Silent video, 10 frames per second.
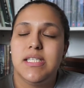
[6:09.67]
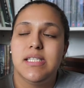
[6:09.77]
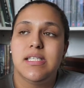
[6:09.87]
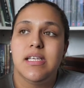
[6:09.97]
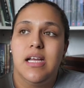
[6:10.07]

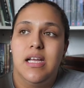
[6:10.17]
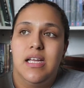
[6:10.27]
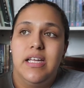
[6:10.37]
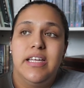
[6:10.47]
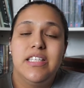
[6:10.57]
its
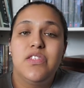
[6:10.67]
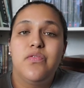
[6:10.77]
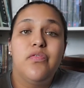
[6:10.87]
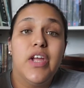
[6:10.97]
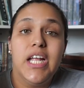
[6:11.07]

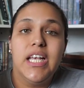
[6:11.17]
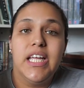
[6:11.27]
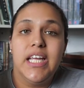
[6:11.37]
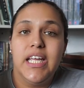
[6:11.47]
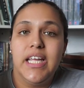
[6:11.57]

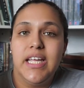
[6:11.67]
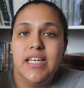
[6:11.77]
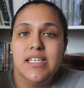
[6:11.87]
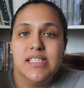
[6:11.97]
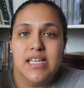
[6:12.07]
feelings.